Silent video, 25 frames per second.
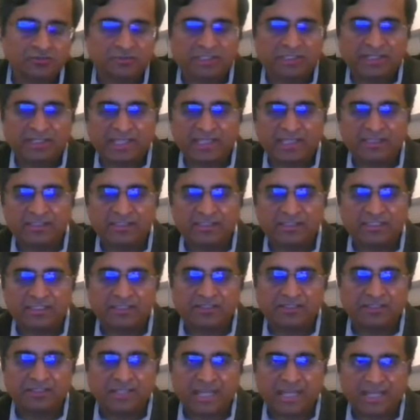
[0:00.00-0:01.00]
so that
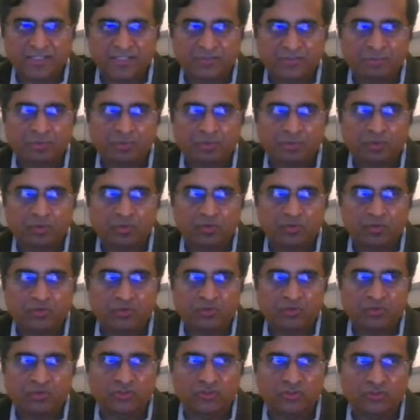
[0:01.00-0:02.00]
any
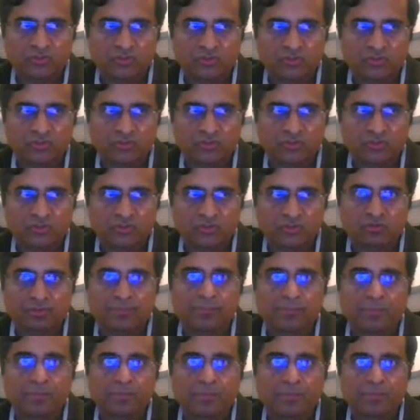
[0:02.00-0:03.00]
dashboards or
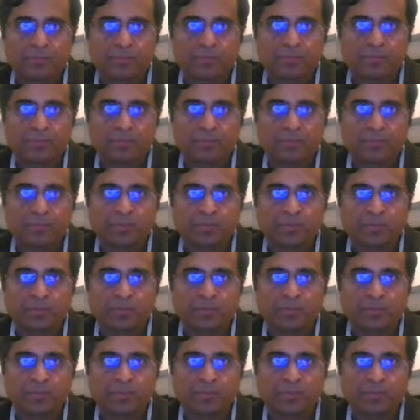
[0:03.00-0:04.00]
reports or
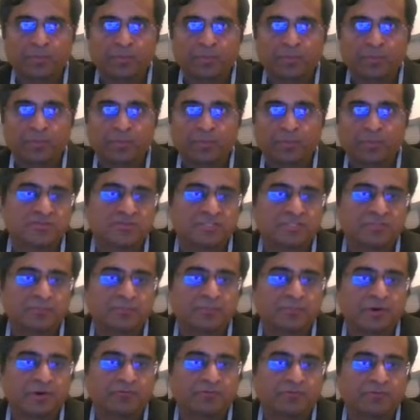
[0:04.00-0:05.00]
analytics that you have built
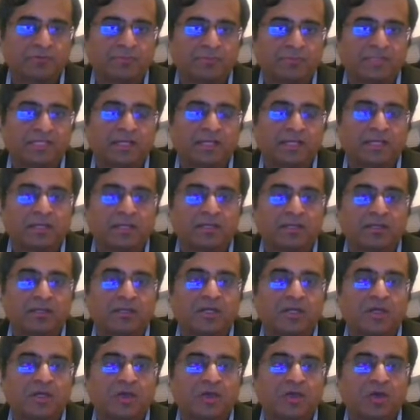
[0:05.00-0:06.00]
either using Power
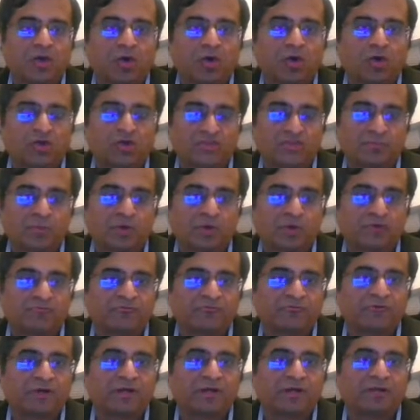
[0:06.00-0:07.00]
BI or
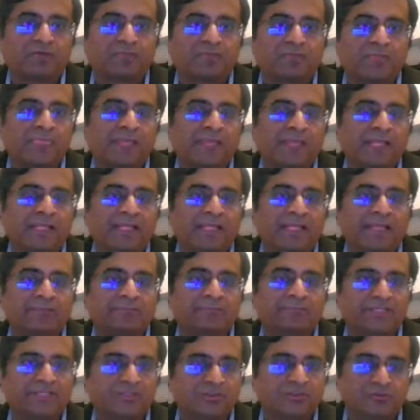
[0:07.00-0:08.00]
Spotfire can
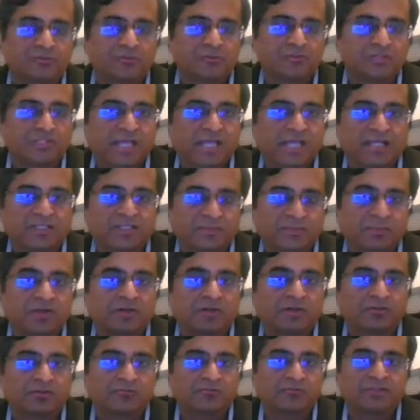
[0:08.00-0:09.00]
be used as part
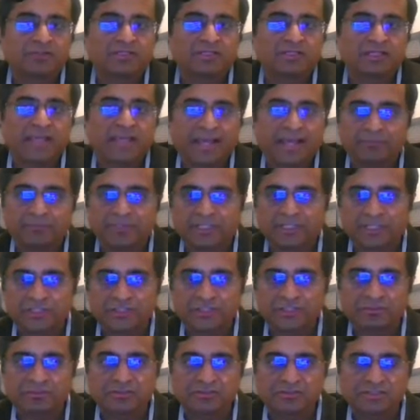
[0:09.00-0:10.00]
of the
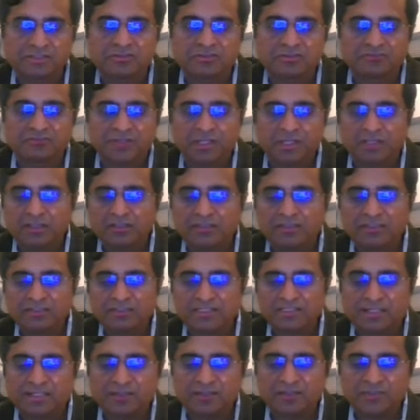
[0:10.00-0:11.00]
application itself. This
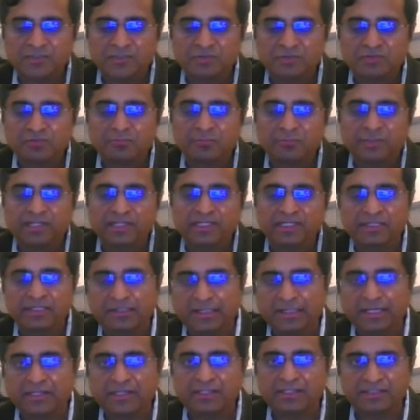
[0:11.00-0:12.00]
helps you bring
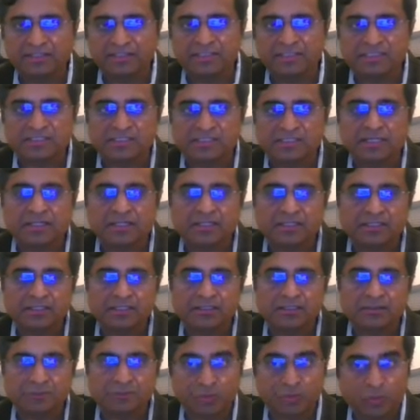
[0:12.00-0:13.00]
greater insight
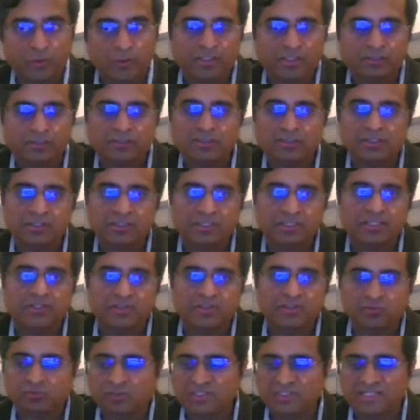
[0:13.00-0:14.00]
quickly
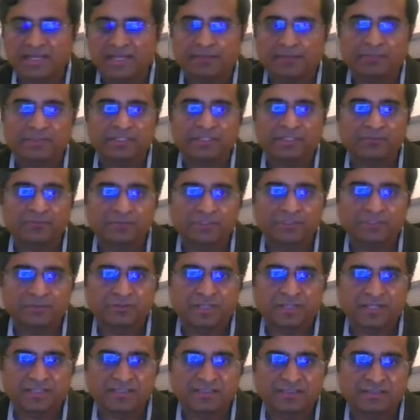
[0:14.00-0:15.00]
into what's happening with
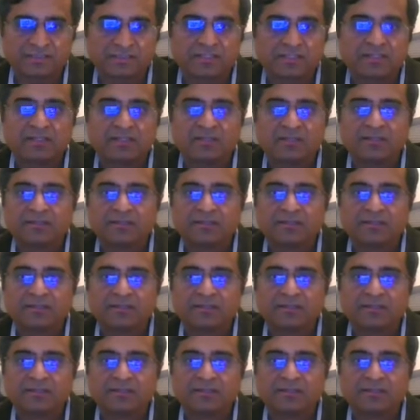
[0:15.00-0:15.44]
your asset.